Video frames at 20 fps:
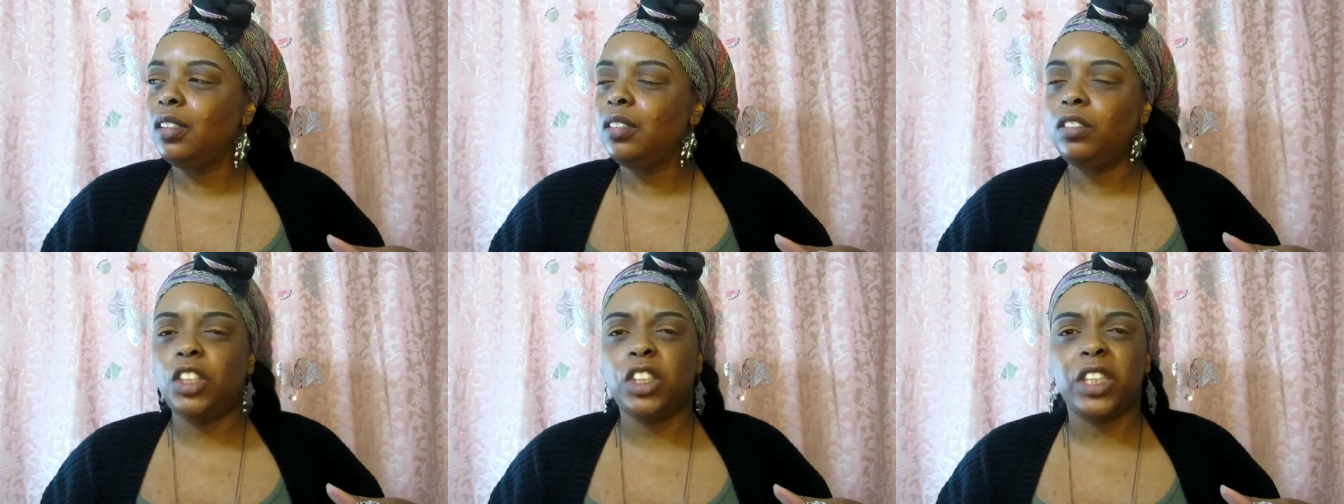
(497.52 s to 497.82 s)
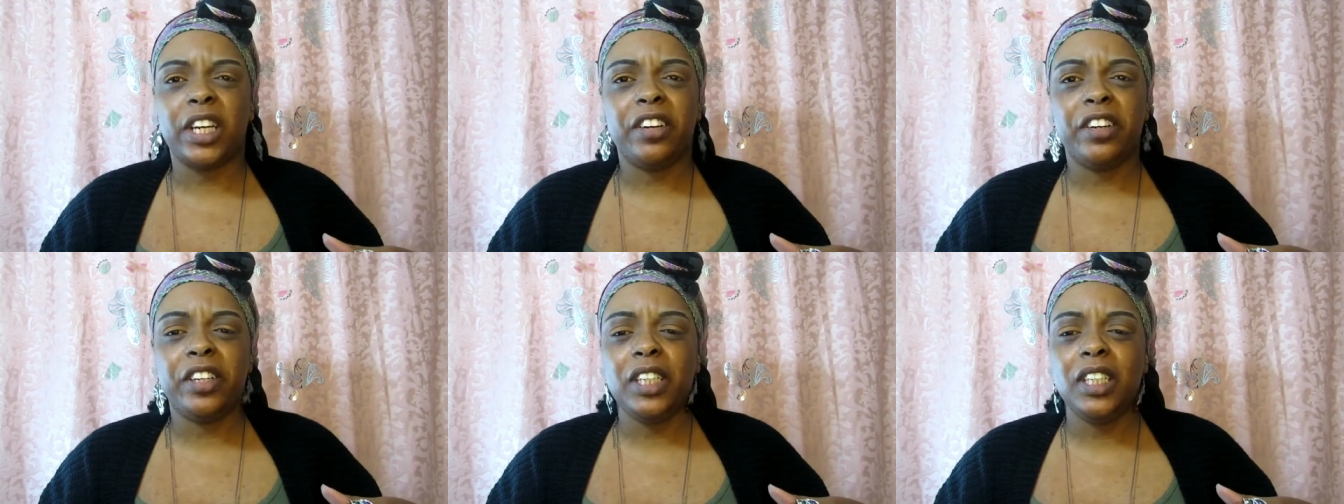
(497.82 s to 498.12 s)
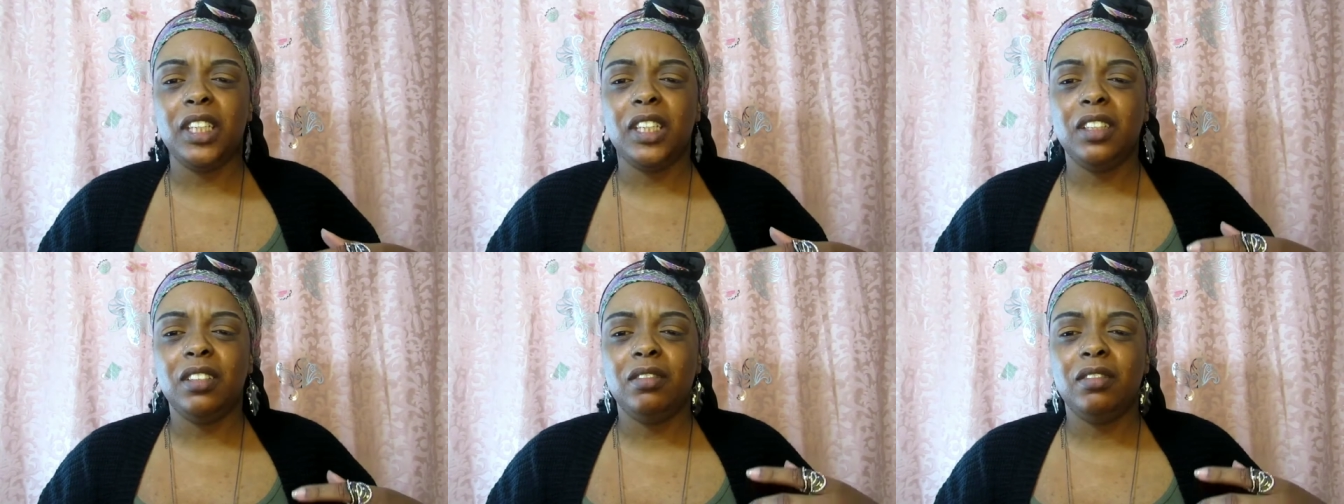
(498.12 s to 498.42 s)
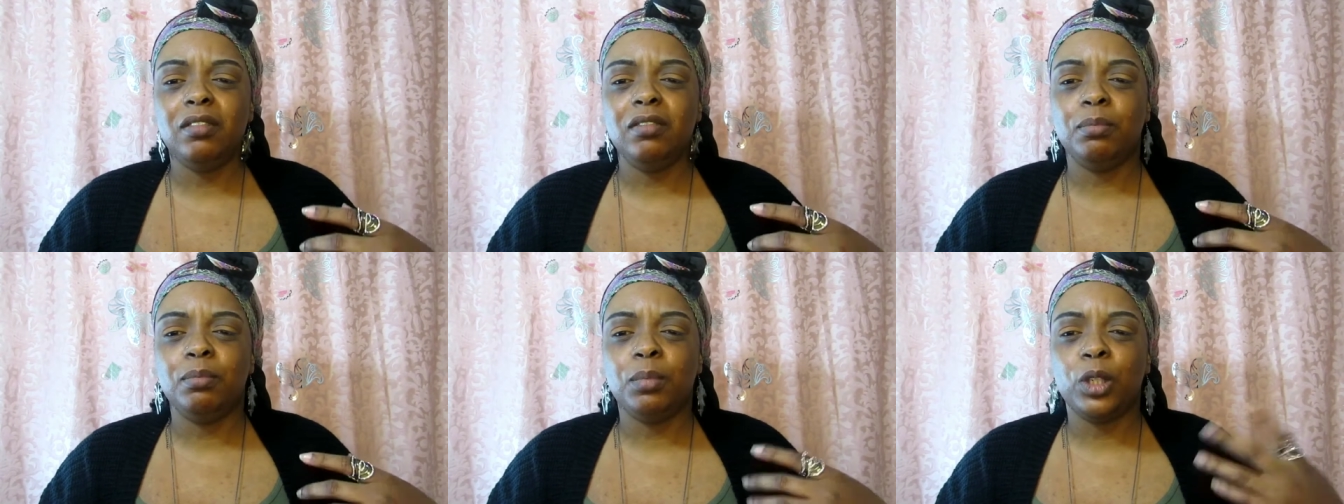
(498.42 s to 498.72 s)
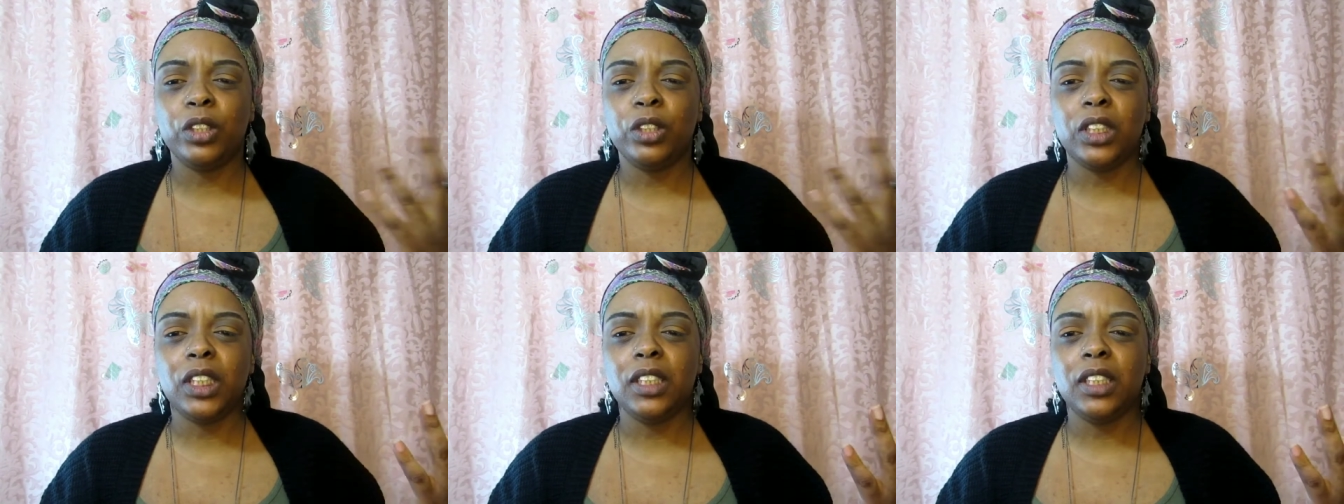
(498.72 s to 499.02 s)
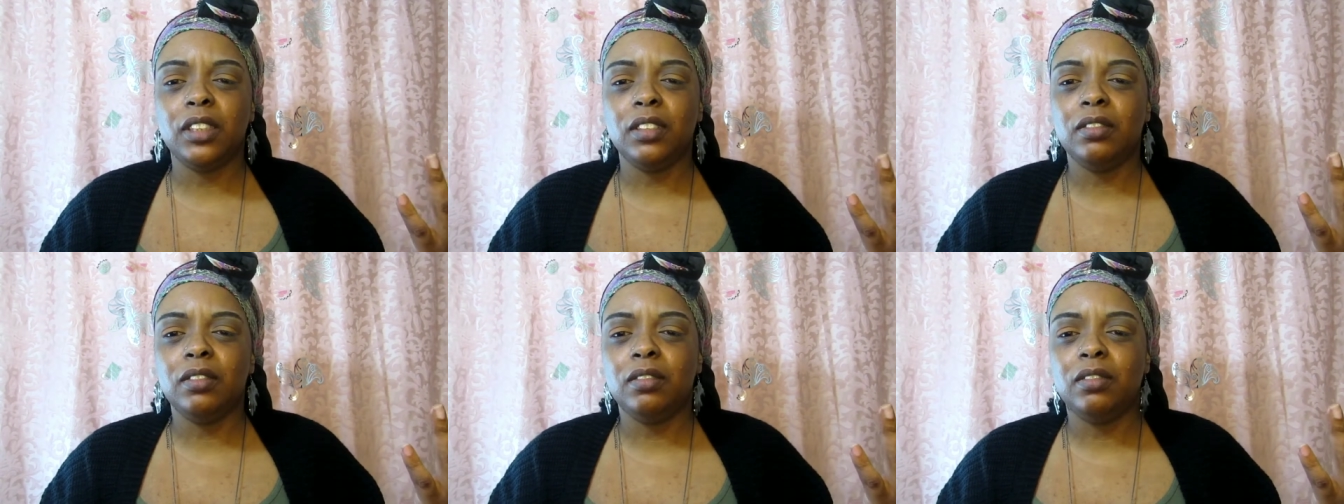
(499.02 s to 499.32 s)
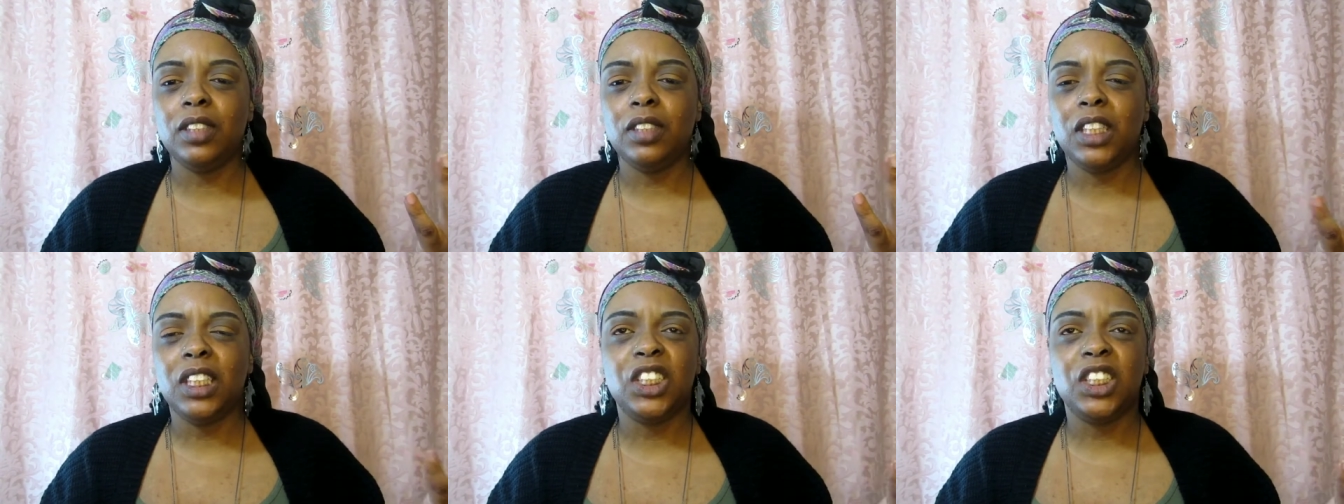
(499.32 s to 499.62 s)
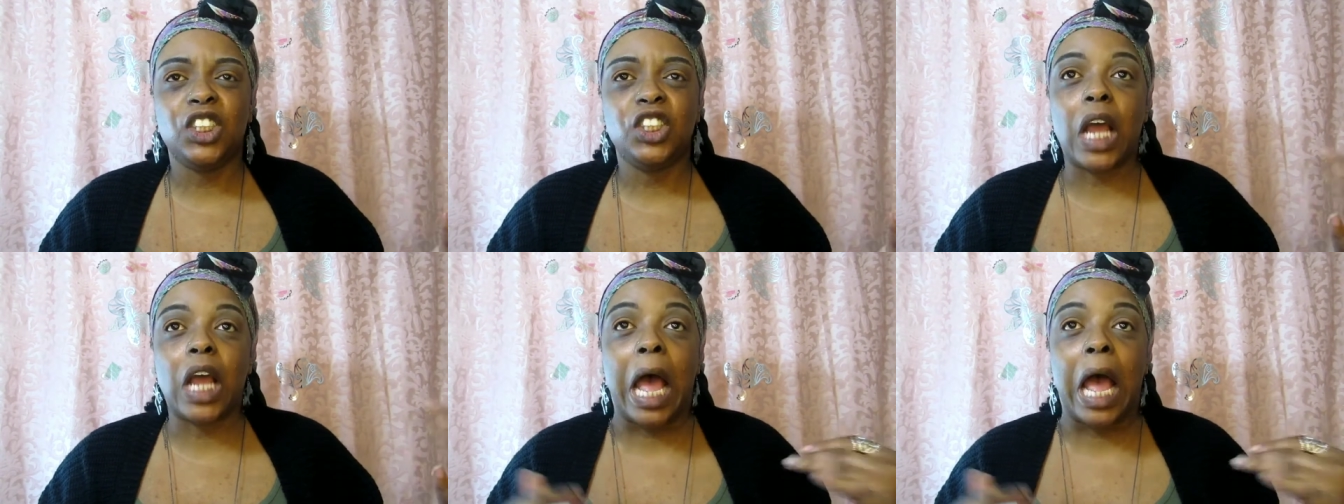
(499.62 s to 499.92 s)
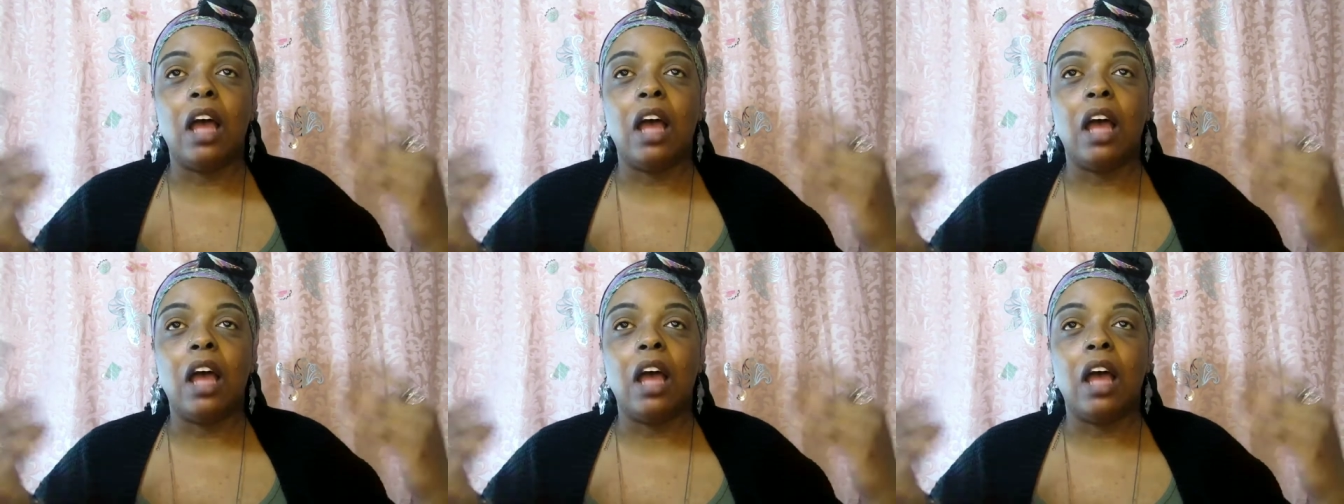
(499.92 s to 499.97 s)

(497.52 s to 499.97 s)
Charity person-ish.